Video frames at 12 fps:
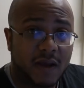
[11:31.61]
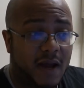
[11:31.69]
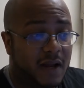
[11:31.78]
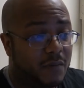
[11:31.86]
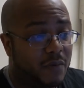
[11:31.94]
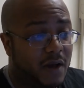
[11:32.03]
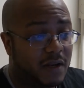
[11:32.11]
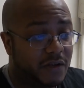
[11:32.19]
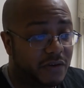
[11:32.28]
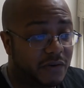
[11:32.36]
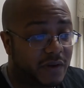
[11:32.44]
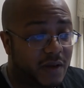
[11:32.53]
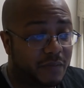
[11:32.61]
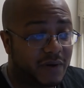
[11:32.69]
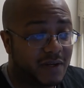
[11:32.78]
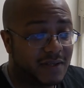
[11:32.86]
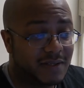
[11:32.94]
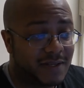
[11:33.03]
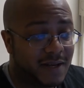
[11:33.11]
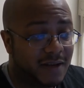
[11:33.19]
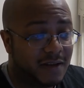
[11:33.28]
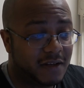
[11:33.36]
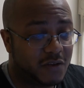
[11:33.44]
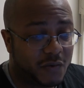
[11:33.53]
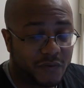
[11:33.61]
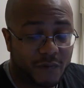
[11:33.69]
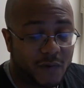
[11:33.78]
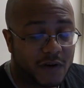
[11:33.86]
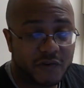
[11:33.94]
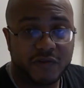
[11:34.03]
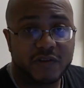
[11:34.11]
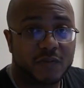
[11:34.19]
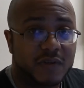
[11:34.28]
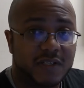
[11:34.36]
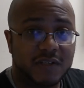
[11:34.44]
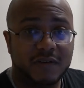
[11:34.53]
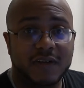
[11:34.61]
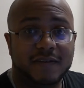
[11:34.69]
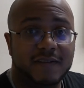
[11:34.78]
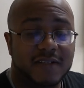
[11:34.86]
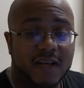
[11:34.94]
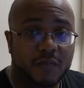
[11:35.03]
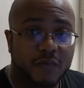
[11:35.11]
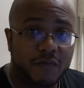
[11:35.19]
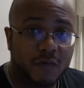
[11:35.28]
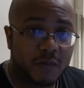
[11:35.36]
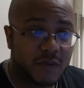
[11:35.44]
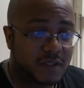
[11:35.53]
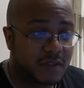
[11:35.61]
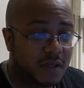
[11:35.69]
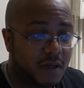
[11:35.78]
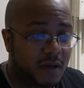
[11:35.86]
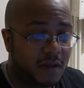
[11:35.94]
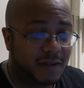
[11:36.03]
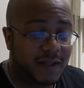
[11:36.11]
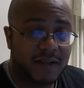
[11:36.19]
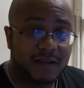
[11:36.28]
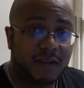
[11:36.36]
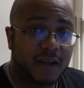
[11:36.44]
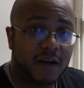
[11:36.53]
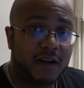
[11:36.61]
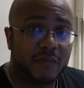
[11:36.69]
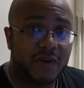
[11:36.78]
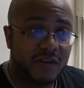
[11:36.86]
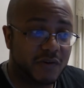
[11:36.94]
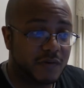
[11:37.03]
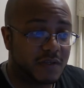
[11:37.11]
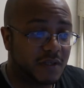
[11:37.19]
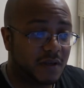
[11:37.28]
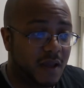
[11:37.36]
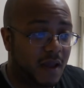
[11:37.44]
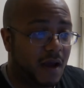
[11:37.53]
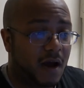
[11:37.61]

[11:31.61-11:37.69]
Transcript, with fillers: I could probably do that because the 2400G will still give the same performance that they're going to be using.